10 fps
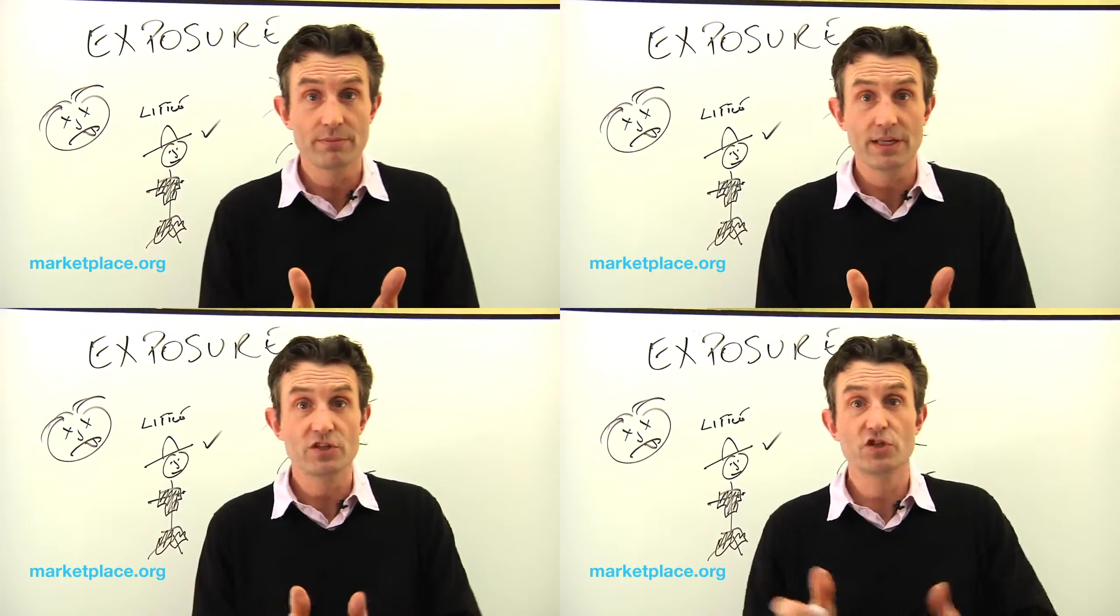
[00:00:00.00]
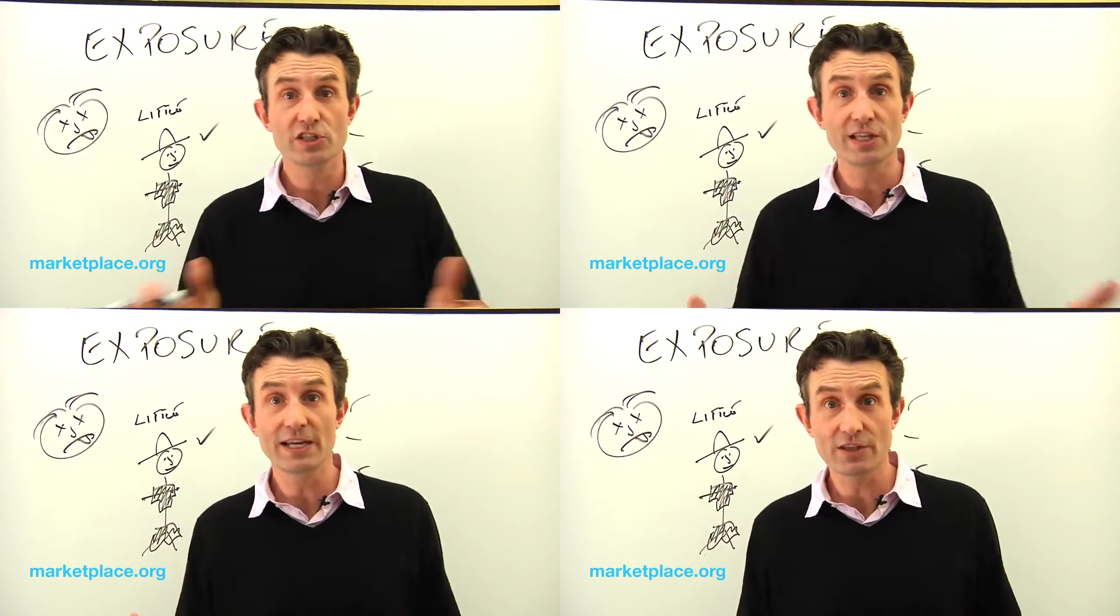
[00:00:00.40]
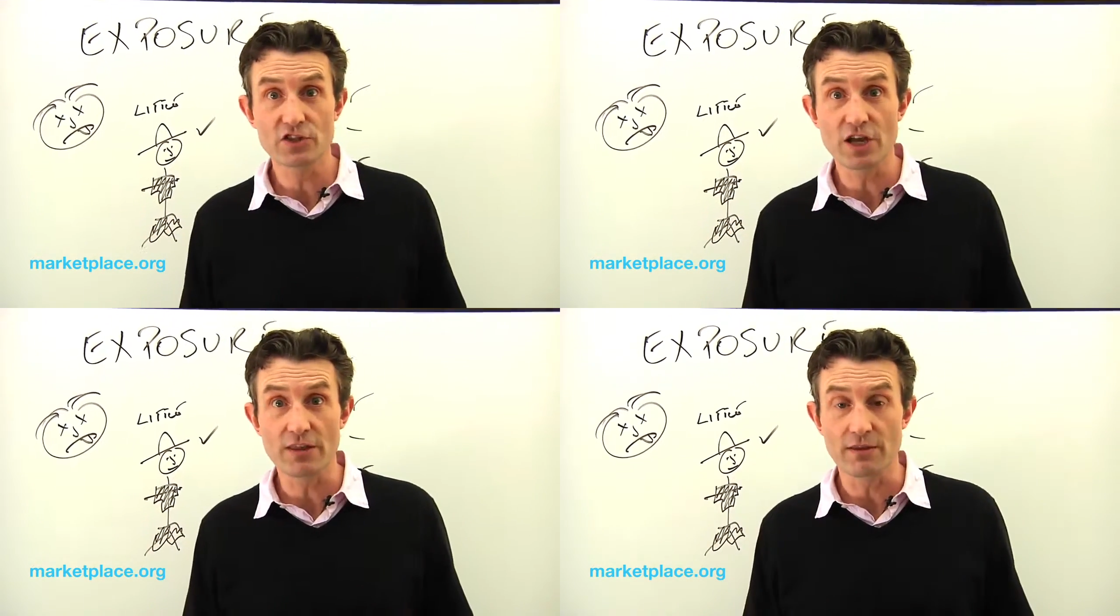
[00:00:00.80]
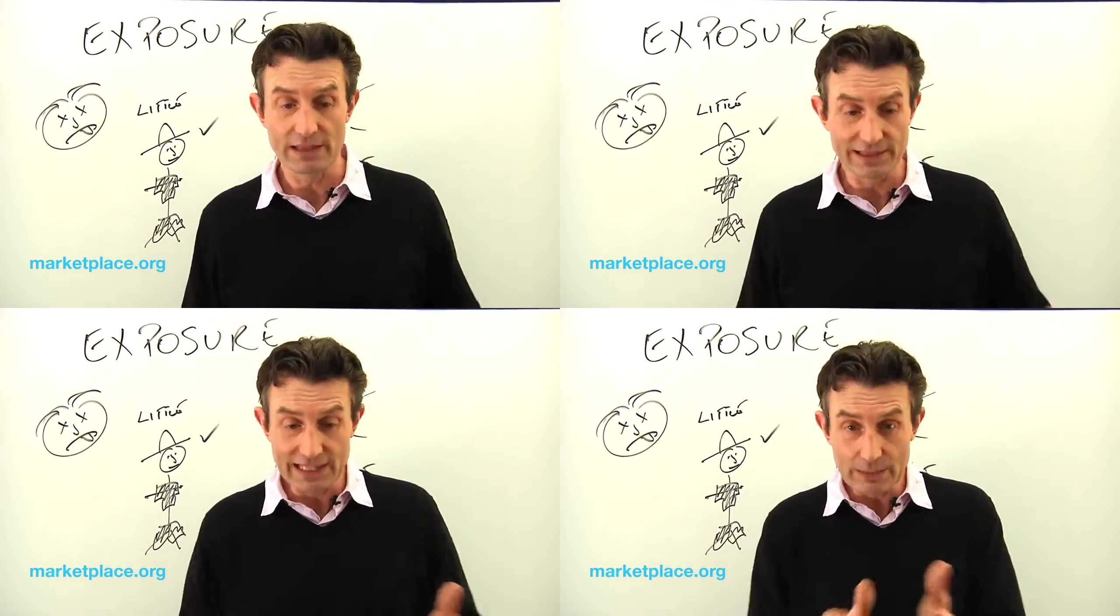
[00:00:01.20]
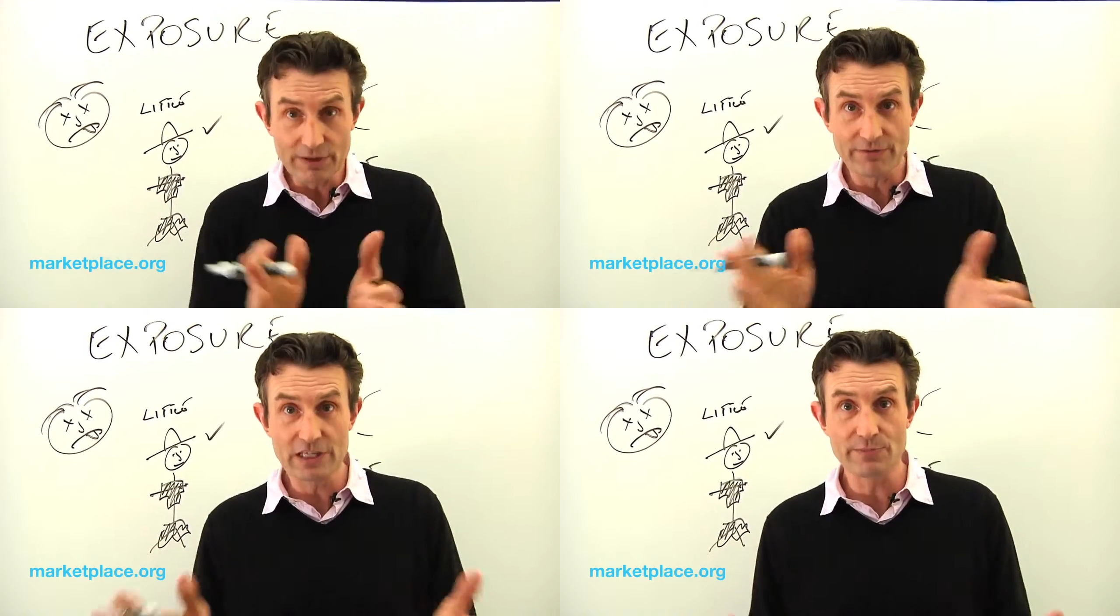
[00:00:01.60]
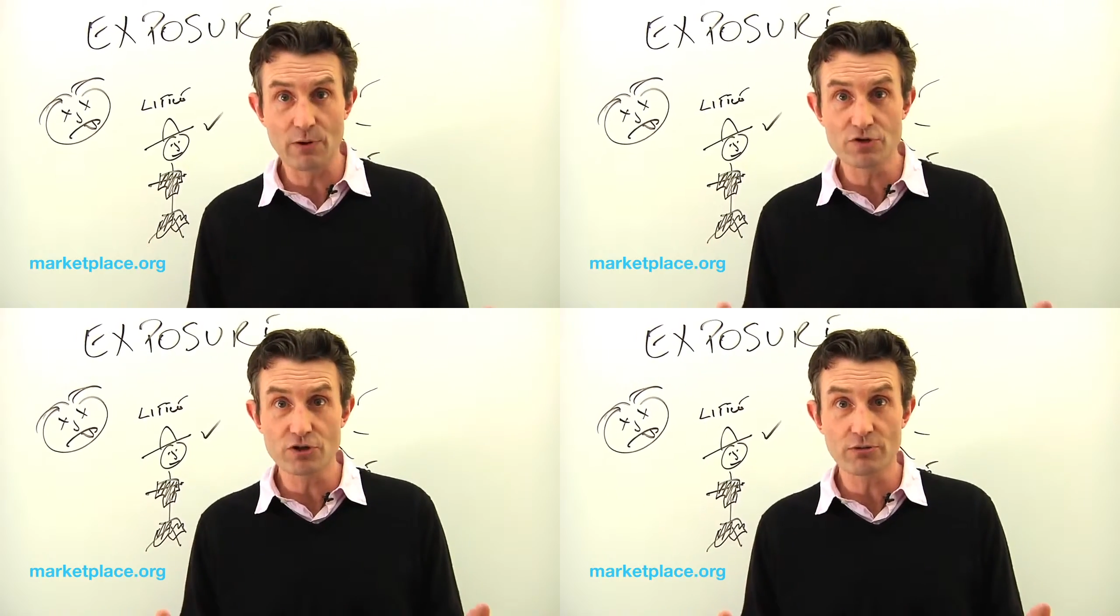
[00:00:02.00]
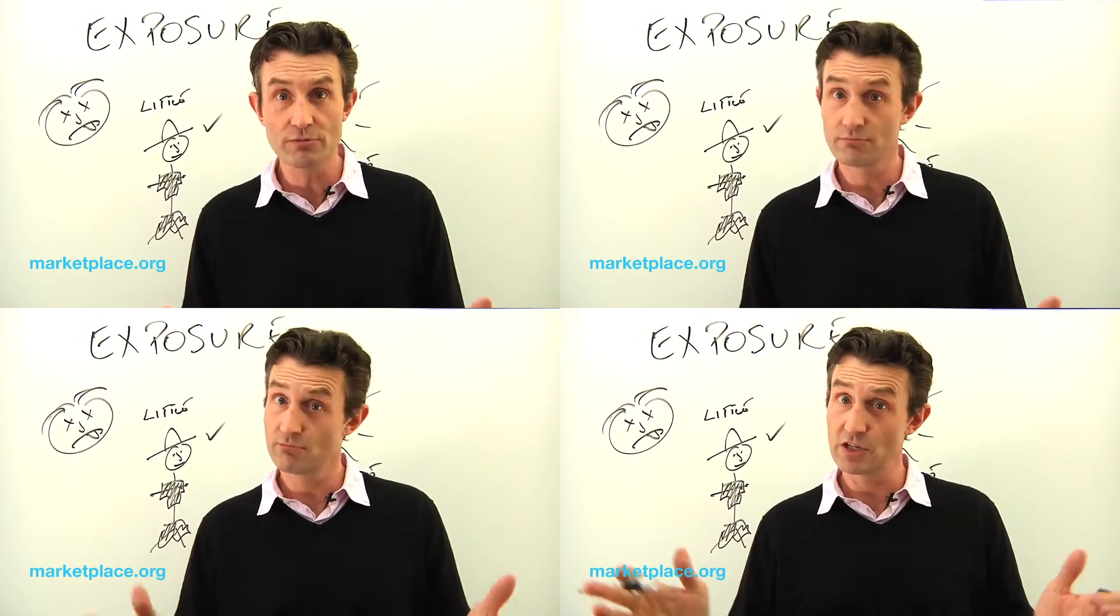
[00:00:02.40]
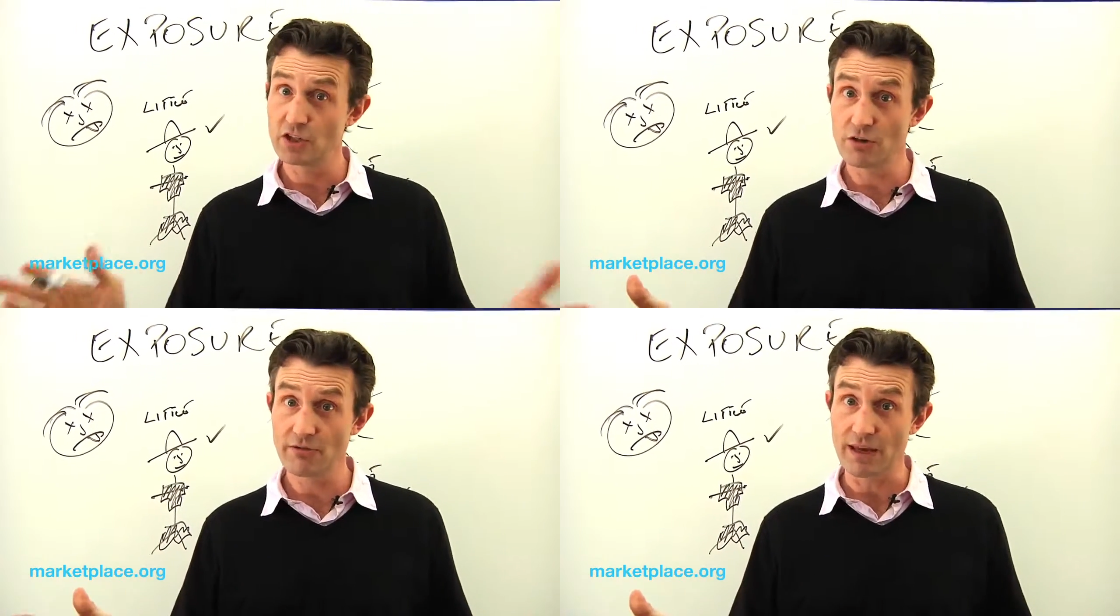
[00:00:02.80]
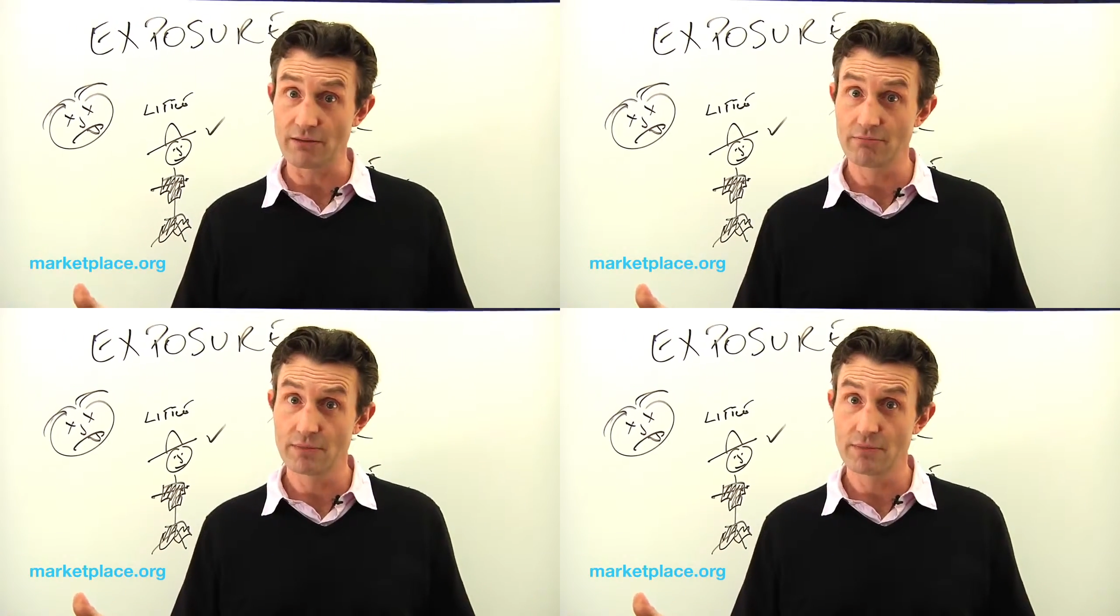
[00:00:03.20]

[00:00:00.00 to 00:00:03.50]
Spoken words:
It's just like the sun. A little bit of exposure is a good thing.